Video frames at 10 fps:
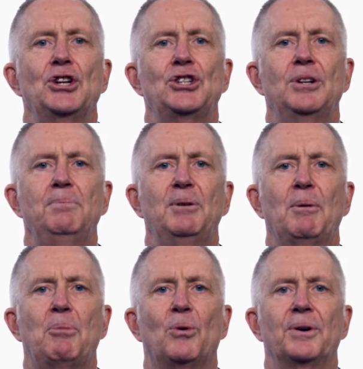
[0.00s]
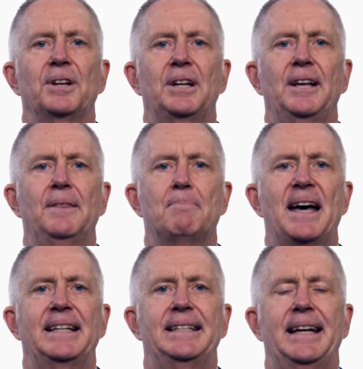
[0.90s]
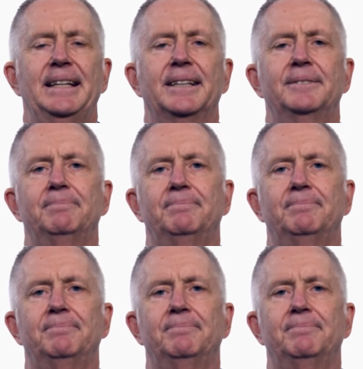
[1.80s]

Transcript: should be reported in the metadata.